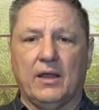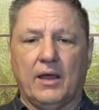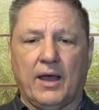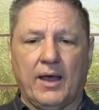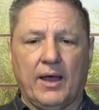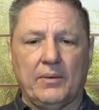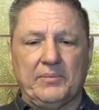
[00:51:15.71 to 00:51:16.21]

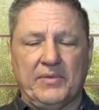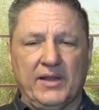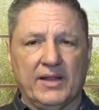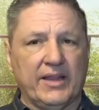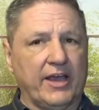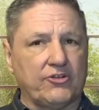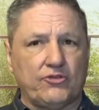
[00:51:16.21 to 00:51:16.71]
Uh, the
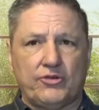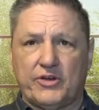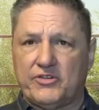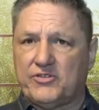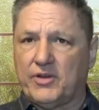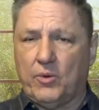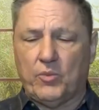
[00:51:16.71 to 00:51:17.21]

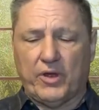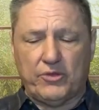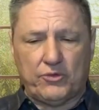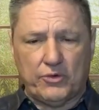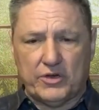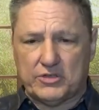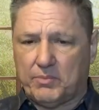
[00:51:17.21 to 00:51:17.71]
electricity went
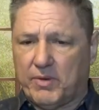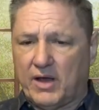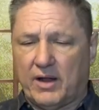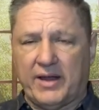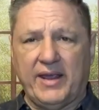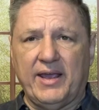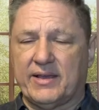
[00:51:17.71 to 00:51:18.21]
through his
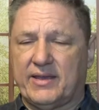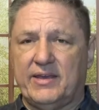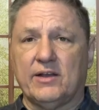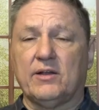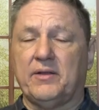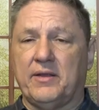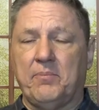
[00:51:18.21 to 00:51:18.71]
body and
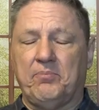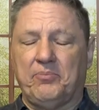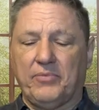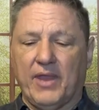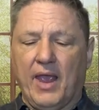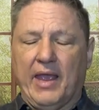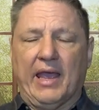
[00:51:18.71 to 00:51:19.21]
killed him.
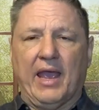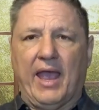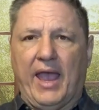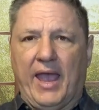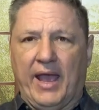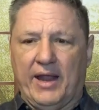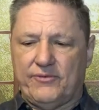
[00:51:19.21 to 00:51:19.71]

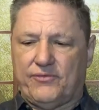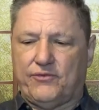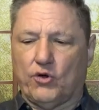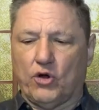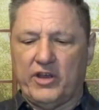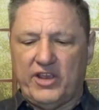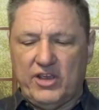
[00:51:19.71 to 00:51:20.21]
And
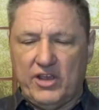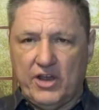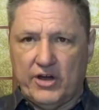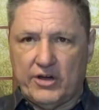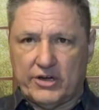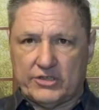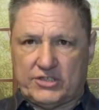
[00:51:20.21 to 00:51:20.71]
for
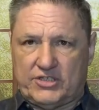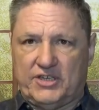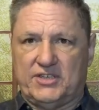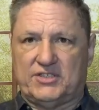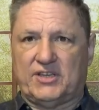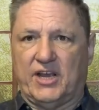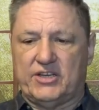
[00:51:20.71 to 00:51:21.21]
years,
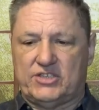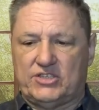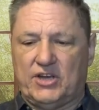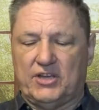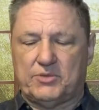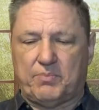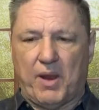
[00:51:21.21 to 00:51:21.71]
she said,
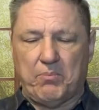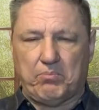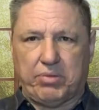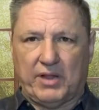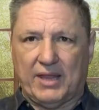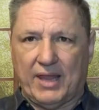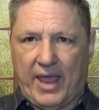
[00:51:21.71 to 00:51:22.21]
she's been
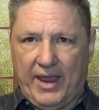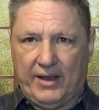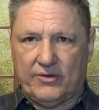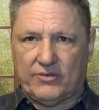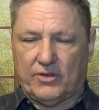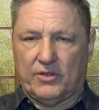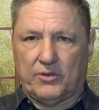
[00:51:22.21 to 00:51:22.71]

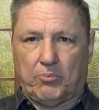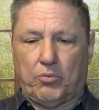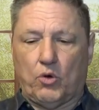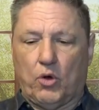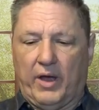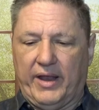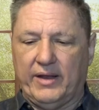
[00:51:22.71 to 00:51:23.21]
plagued to the
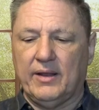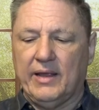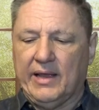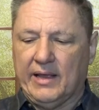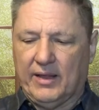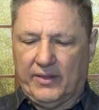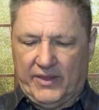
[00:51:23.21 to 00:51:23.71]
point
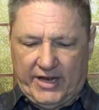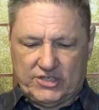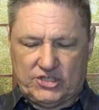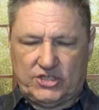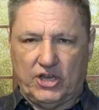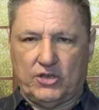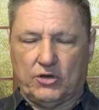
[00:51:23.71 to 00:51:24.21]
that
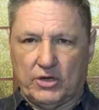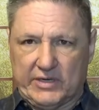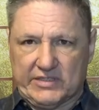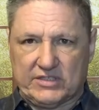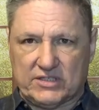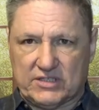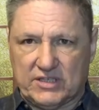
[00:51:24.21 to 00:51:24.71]
she
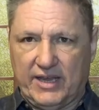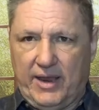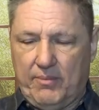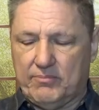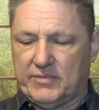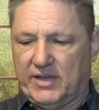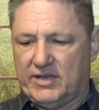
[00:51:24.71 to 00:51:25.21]
couldn't
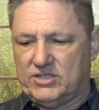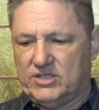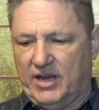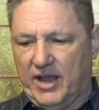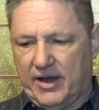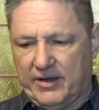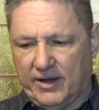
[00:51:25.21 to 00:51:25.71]
sleep, that
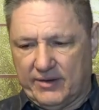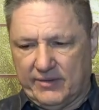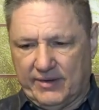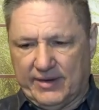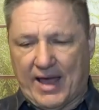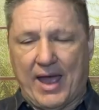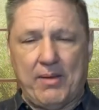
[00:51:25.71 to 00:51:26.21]
she had
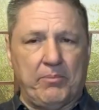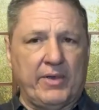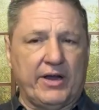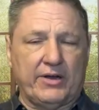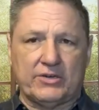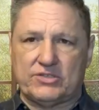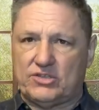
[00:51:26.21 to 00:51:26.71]

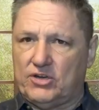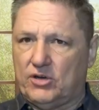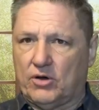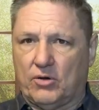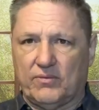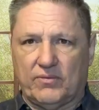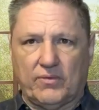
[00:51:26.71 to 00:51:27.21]
nightmares, you
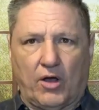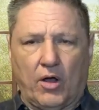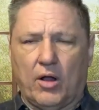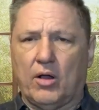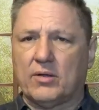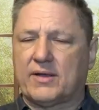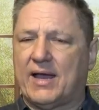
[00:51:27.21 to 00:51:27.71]
know,
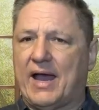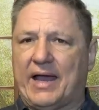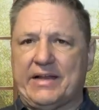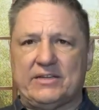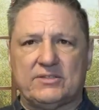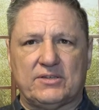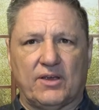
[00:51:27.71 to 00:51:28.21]
all
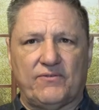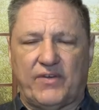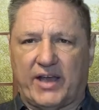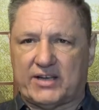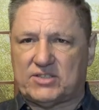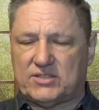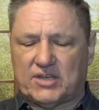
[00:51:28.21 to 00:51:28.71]
kinds of
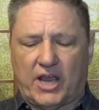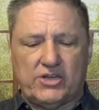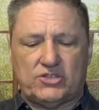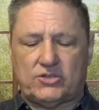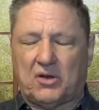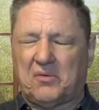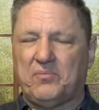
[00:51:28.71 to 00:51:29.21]

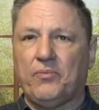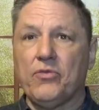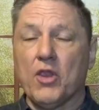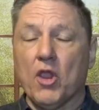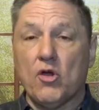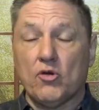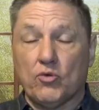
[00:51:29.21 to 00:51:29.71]
vexation
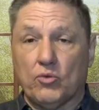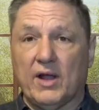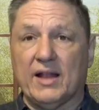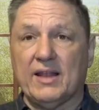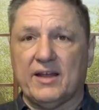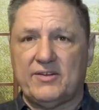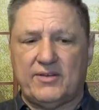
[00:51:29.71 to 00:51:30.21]

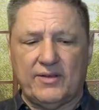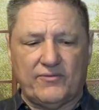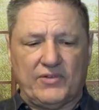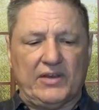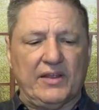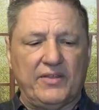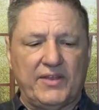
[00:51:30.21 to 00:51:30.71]

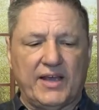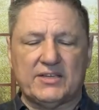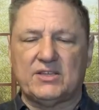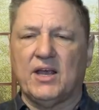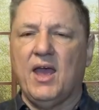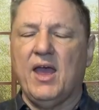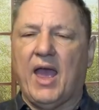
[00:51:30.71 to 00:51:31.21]
relative to
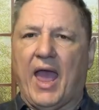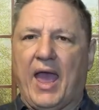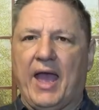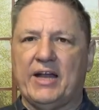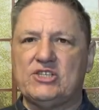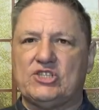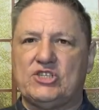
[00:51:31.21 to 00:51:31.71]
this,
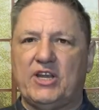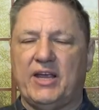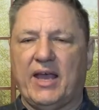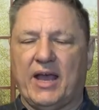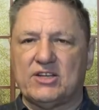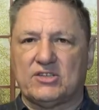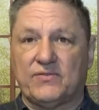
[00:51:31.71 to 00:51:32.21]
and
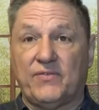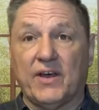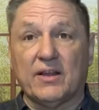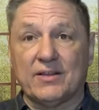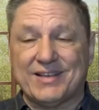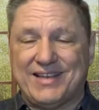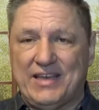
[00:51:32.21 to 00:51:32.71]
she has
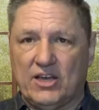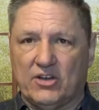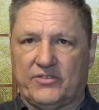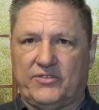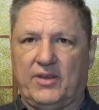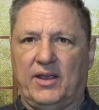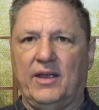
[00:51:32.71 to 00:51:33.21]
felt
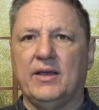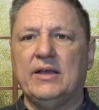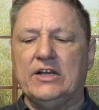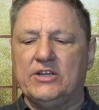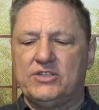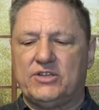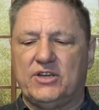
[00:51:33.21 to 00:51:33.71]
guilty.
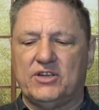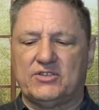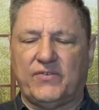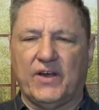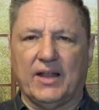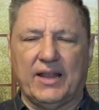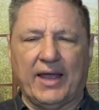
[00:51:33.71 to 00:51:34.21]
She's
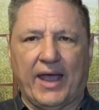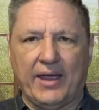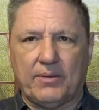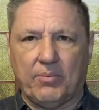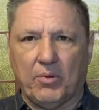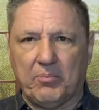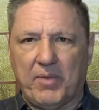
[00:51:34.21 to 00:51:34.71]
felt
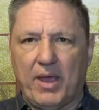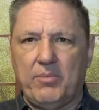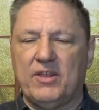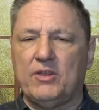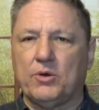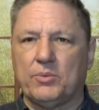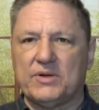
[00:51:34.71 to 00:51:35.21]
like, well,
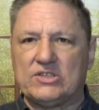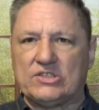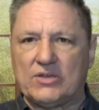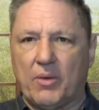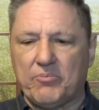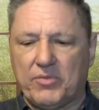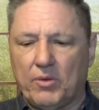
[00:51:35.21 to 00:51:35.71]
maybe there was
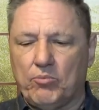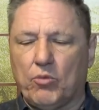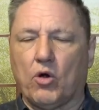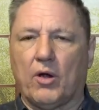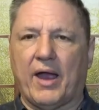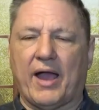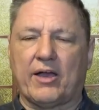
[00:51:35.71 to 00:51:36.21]
something
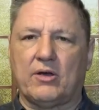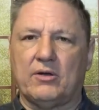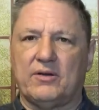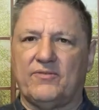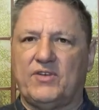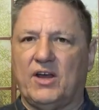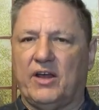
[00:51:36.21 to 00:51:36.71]
more I could
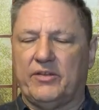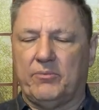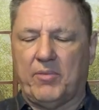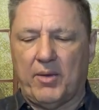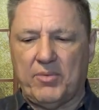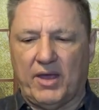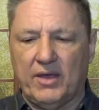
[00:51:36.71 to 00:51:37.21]
have done,
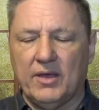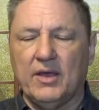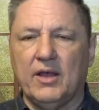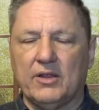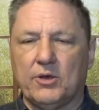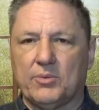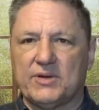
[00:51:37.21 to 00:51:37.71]
maybe
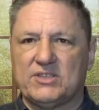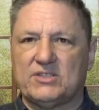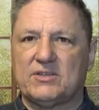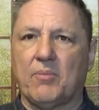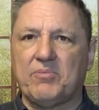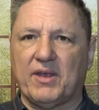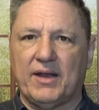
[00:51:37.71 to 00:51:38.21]
there was
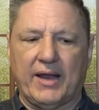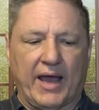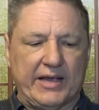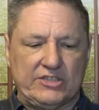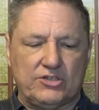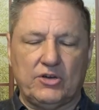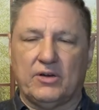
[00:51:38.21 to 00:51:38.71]
something
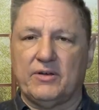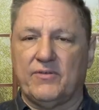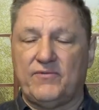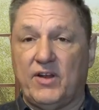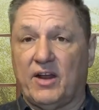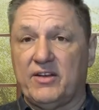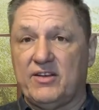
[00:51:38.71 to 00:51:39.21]
I should
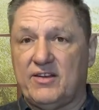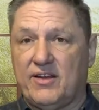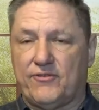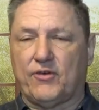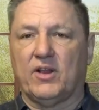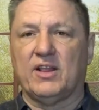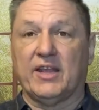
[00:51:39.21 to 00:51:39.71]
have done
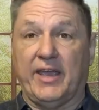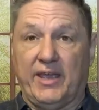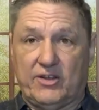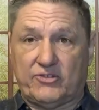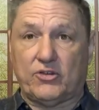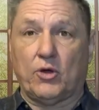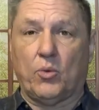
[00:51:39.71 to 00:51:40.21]

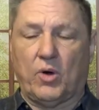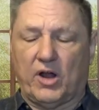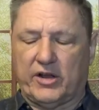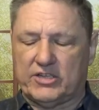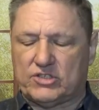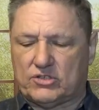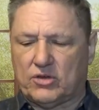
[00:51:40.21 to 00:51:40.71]
differently, so
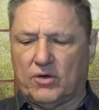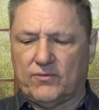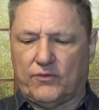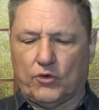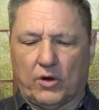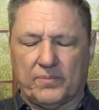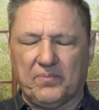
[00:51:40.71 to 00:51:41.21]
on and so
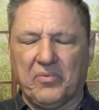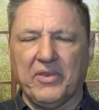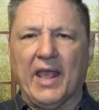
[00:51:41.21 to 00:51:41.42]
forth.